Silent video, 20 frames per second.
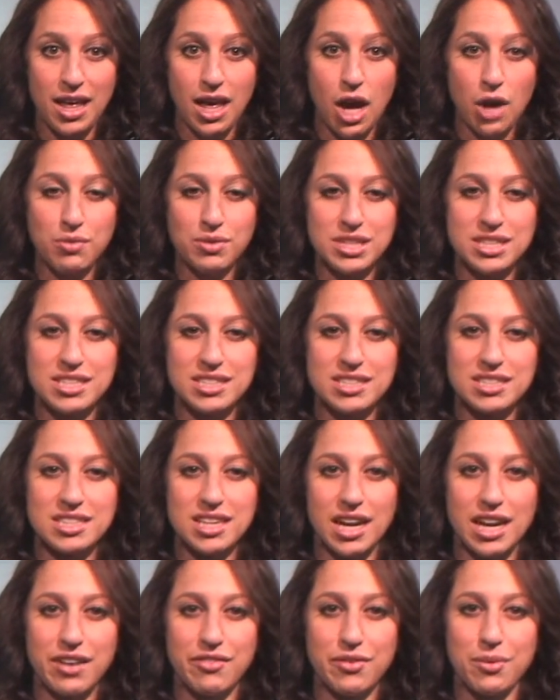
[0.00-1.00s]
A recent
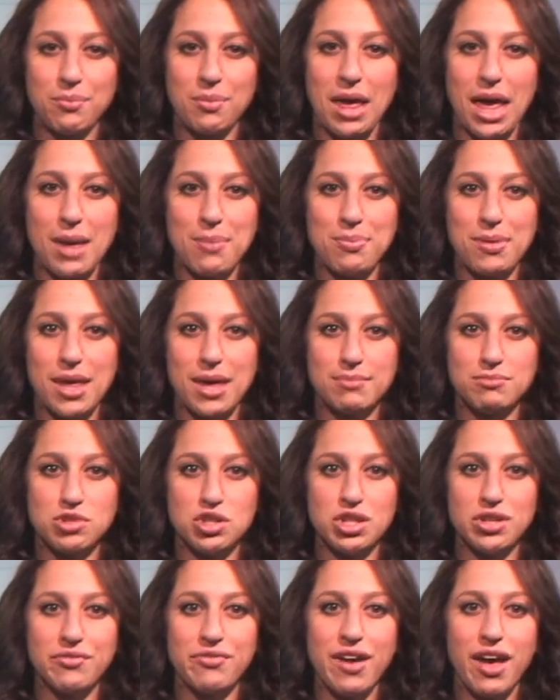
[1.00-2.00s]
study from
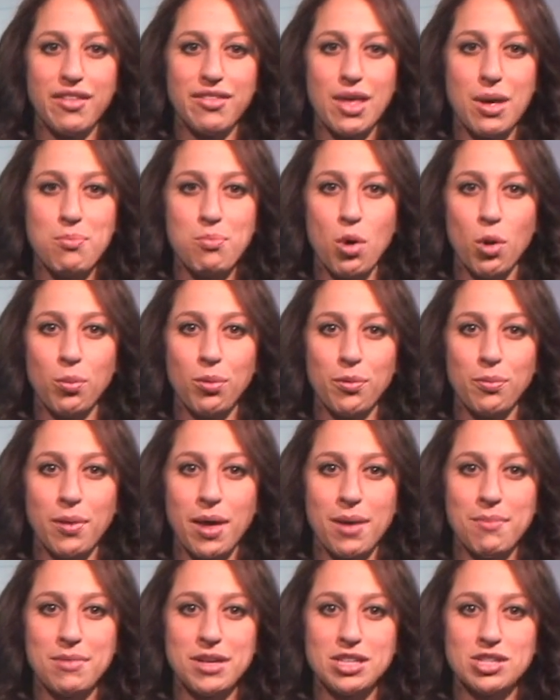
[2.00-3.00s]
KPMG found that mobile
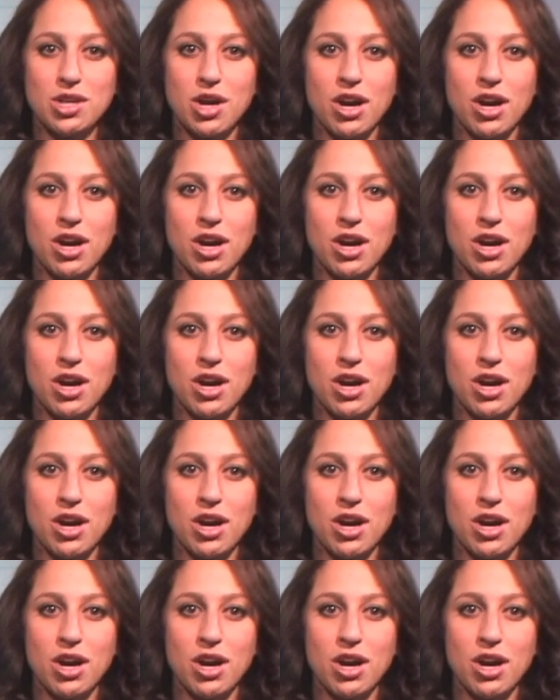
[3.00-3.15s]
payments